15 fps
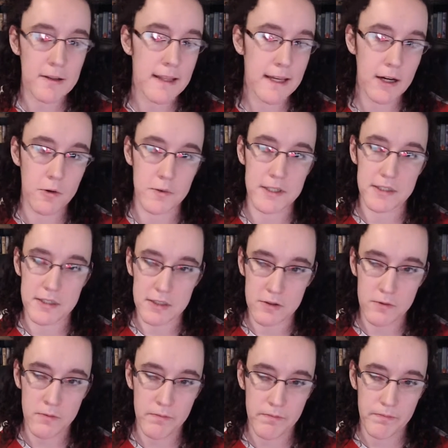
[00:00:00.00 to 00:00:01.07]
They always
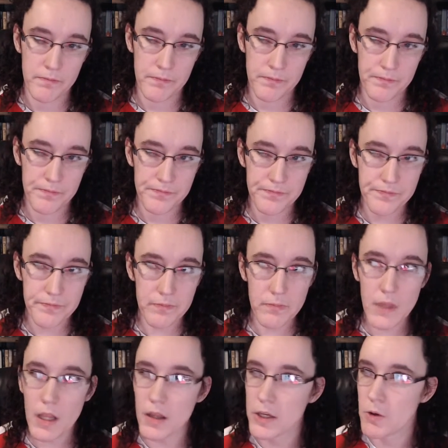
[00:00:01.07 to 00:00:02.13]
do.
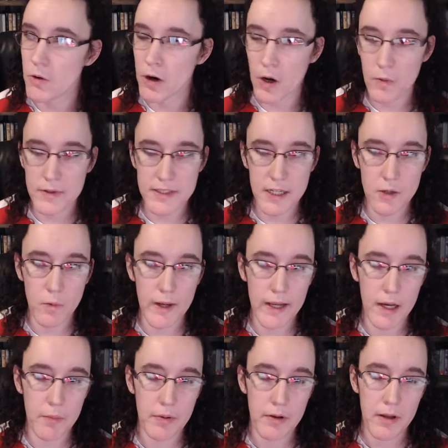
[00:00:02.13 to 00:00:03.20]
You are always going to
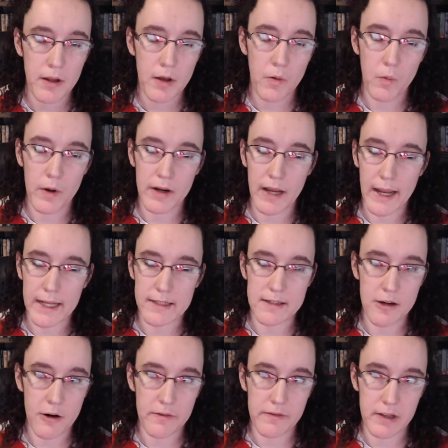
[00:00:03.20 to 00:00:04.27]
wake up one day and
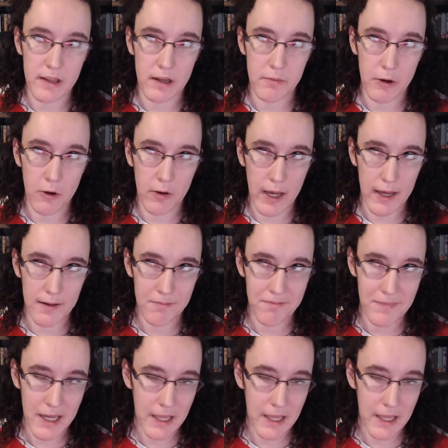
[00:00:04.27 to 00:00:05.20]
start feeling okay,